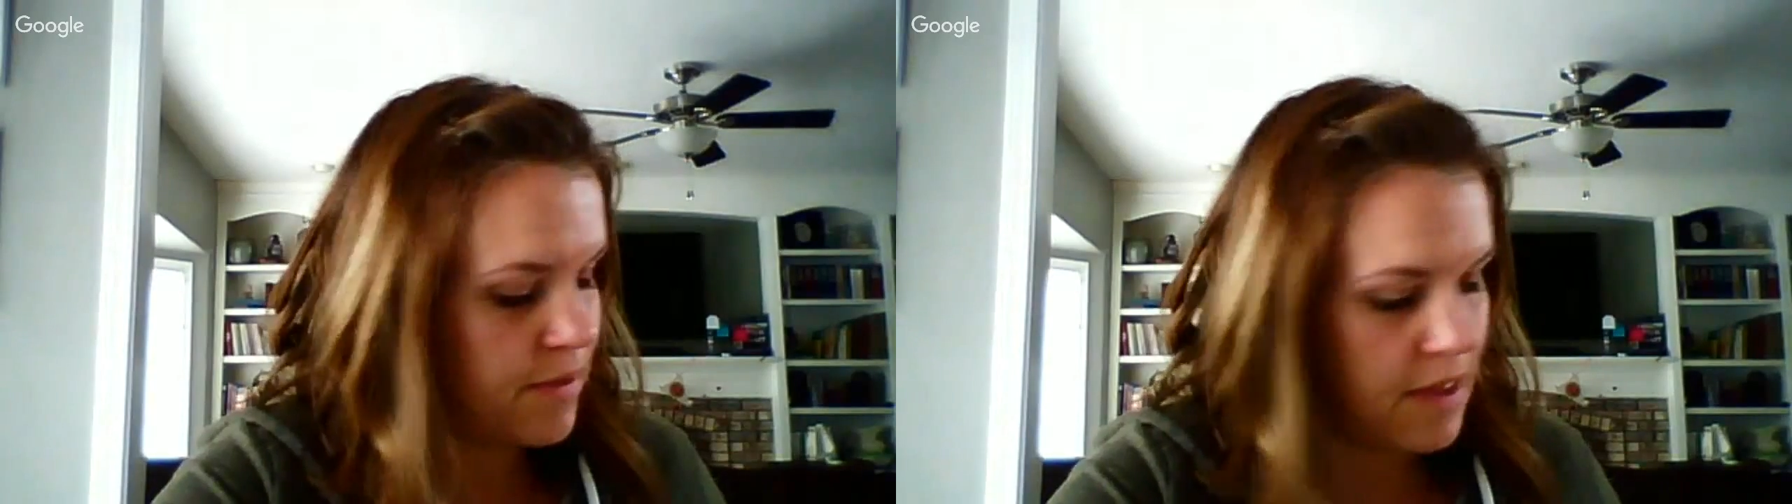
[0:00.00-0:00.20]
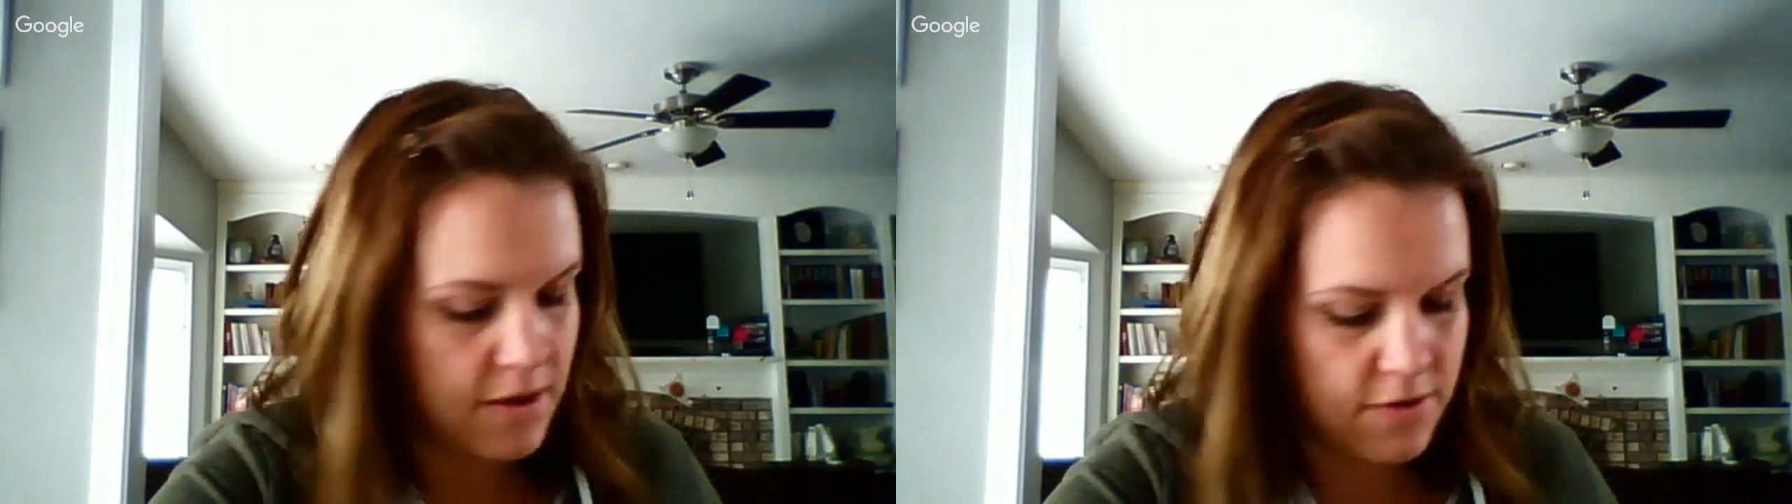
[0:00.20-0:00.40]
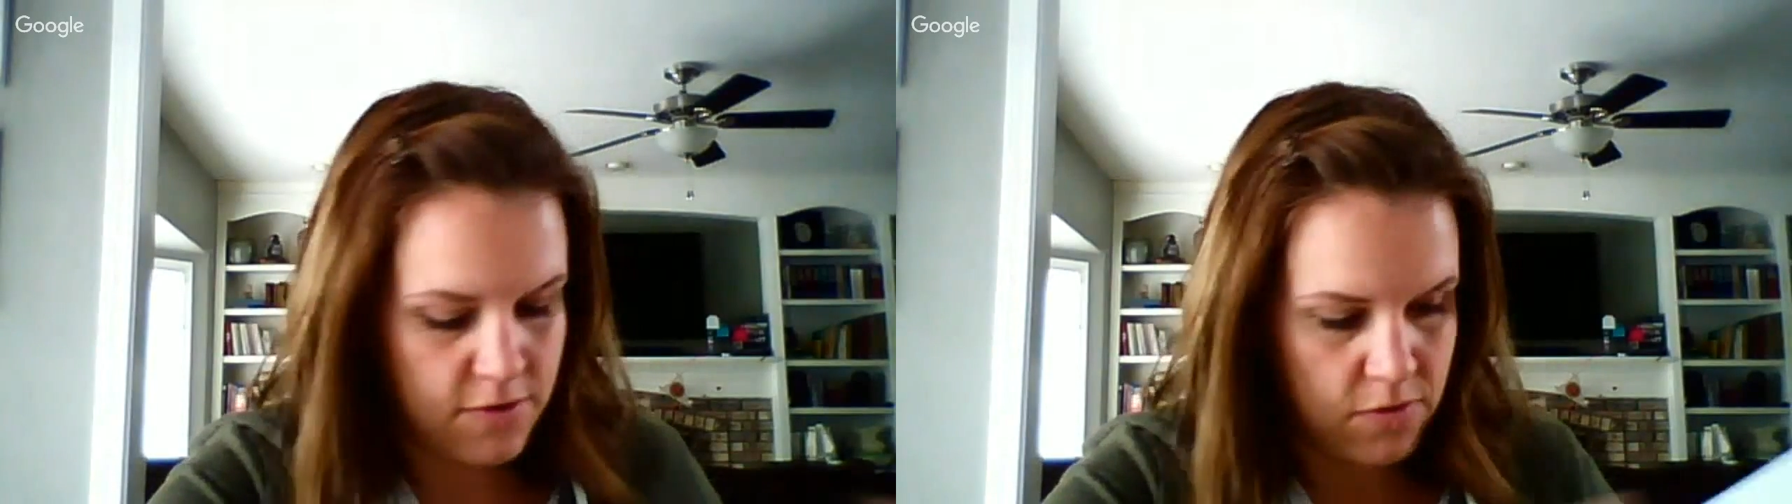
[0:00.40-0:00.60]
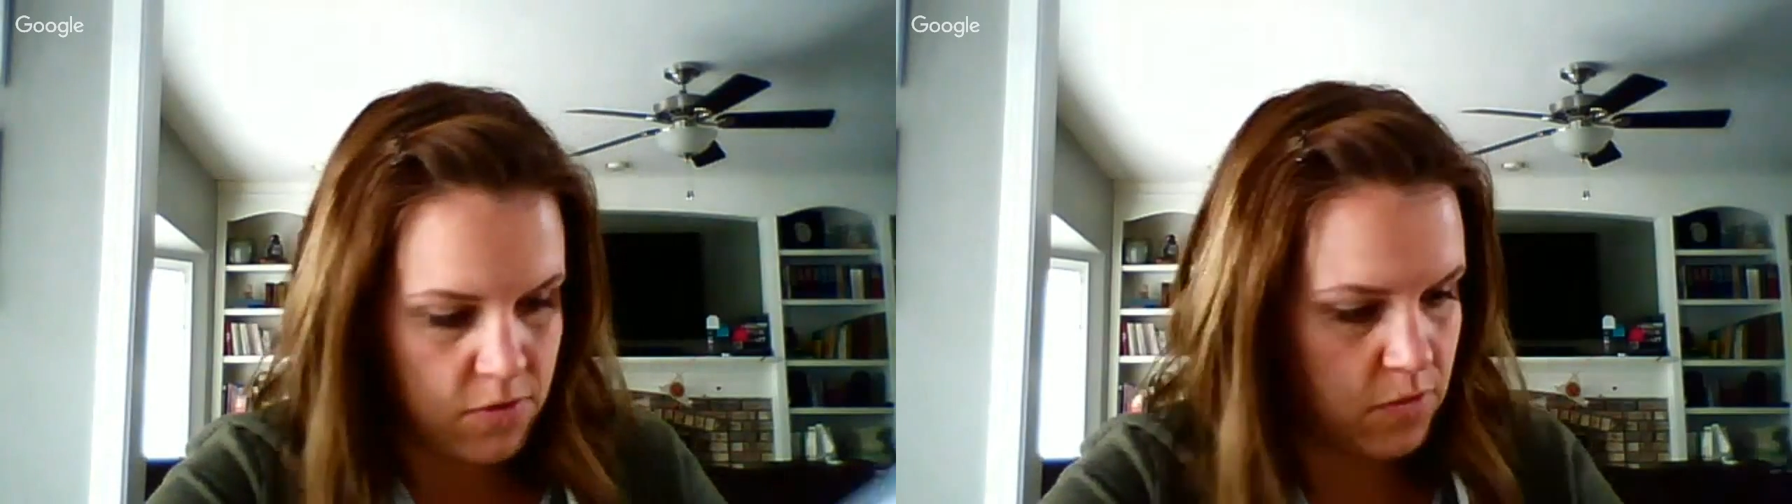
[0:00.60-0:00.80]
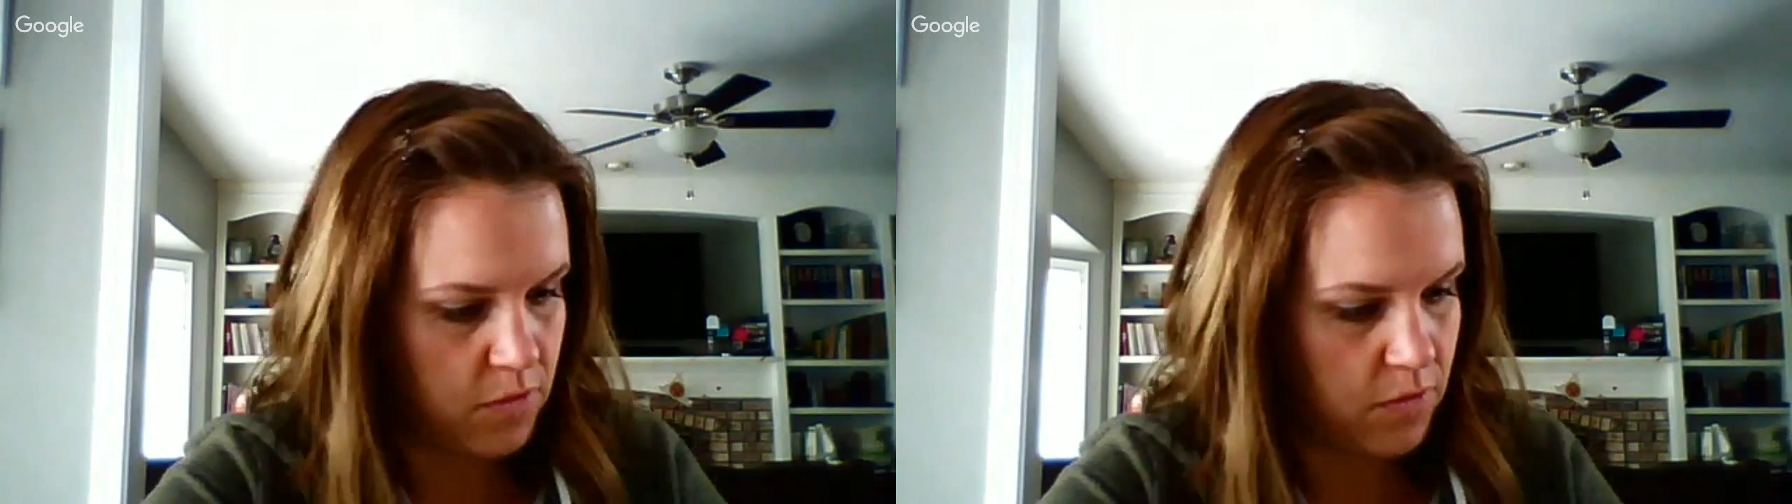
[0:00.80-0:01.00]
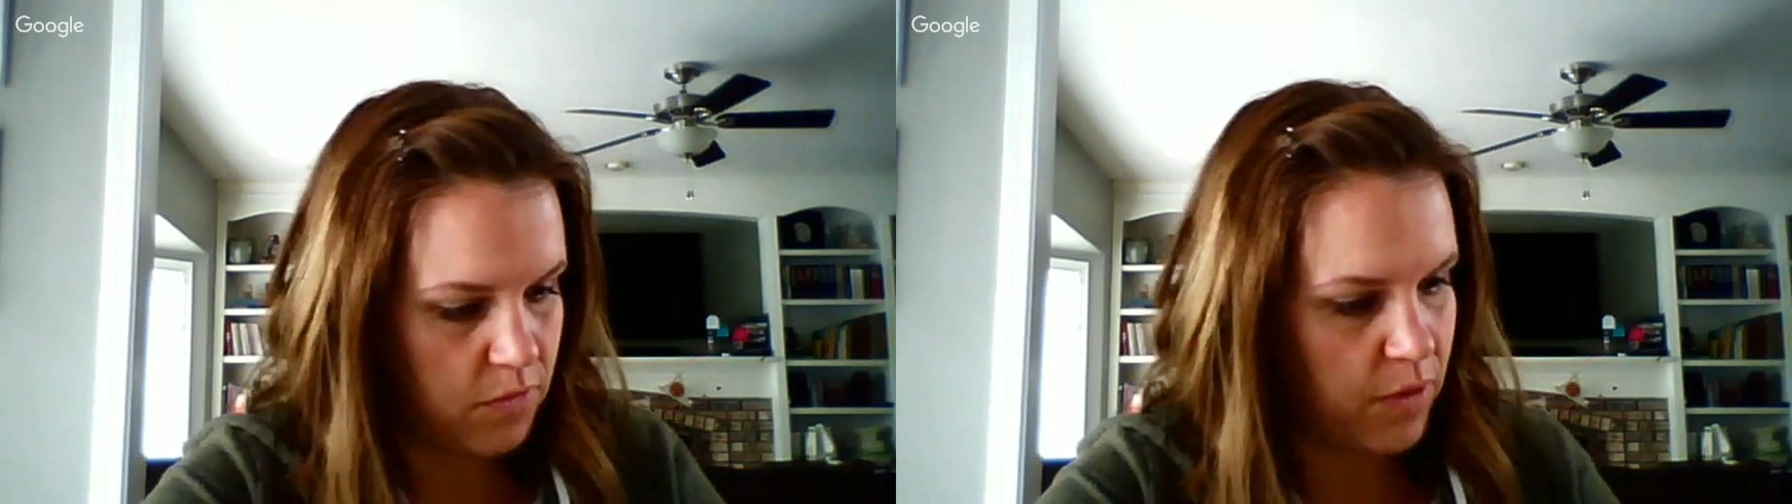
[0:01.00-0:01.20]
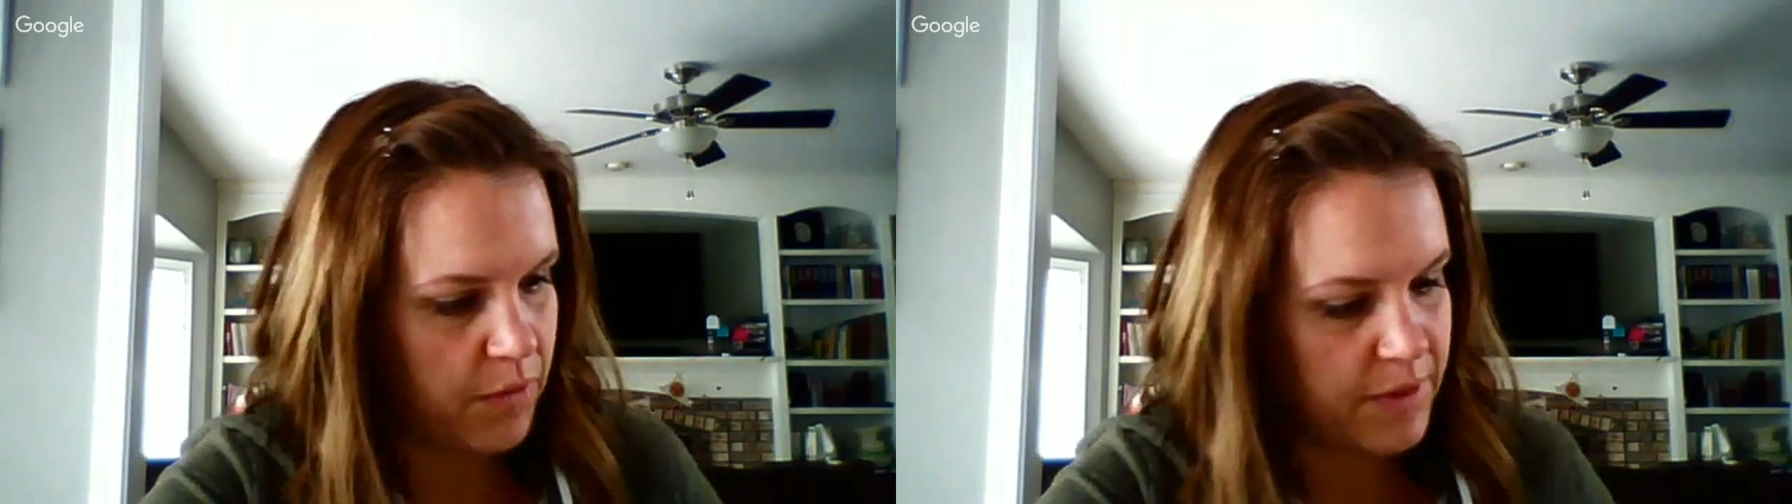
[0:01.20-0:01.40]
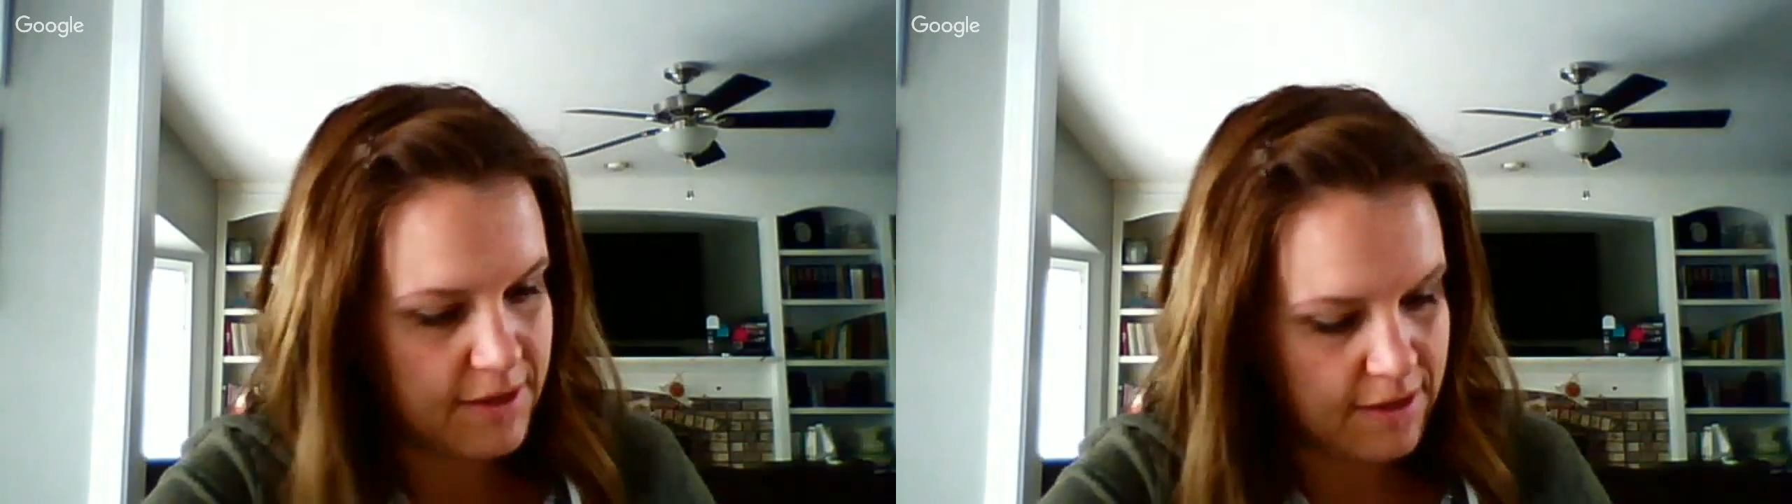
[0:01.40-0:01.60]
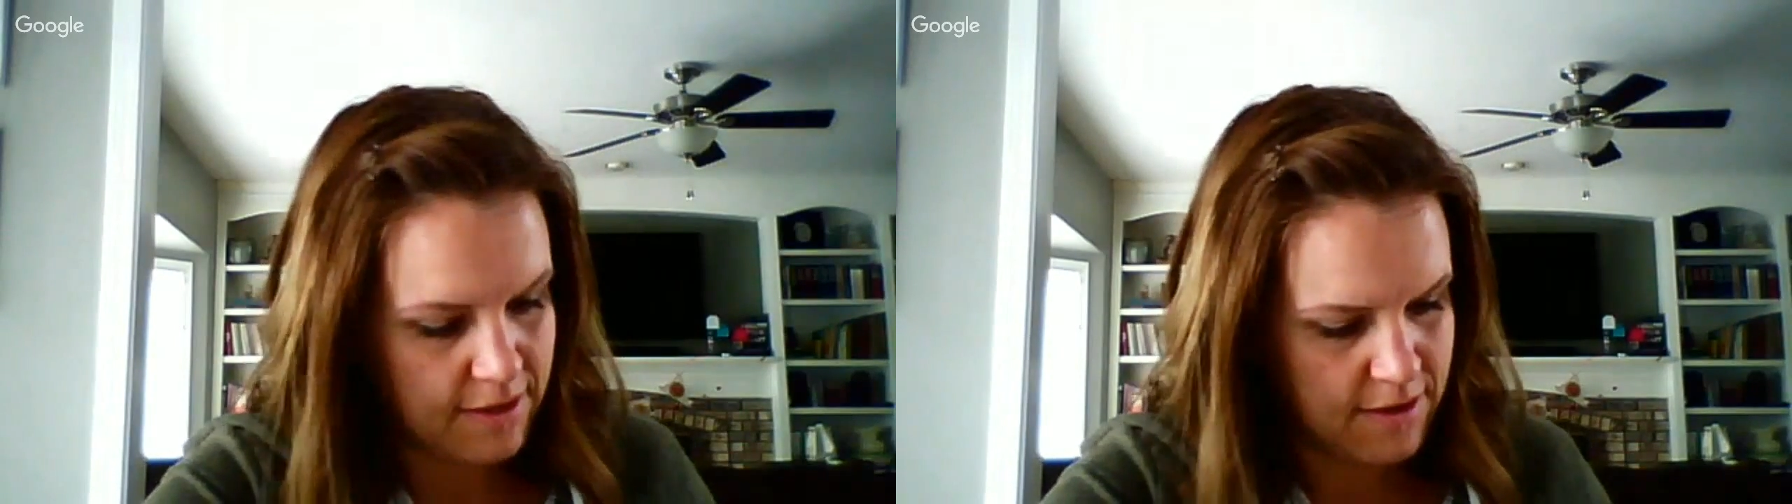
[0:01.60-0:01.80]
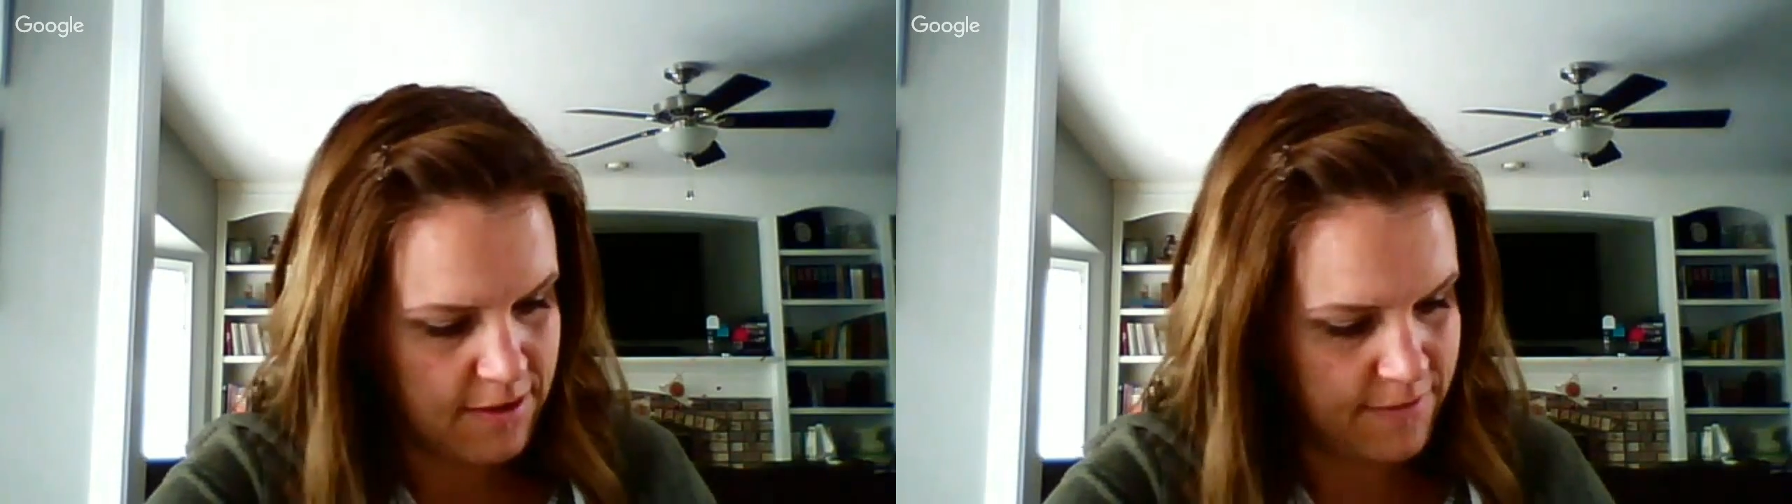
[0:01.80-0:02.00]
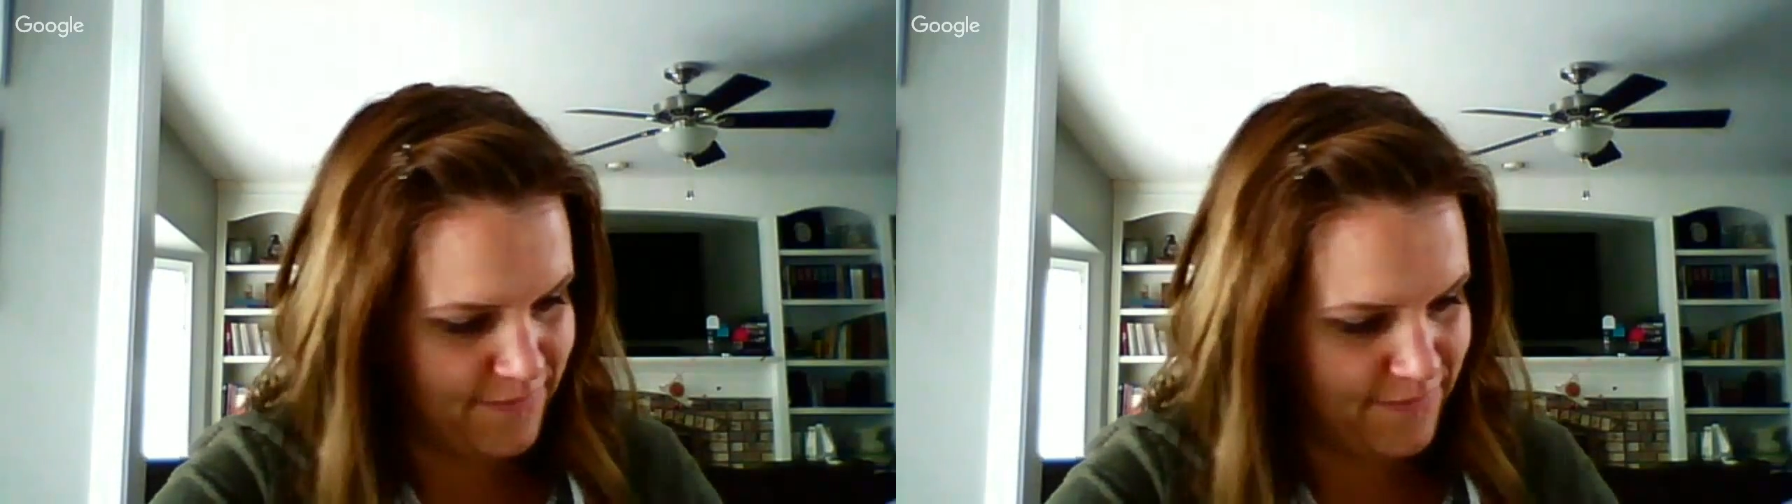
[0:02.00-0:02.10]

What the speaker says: and do what we did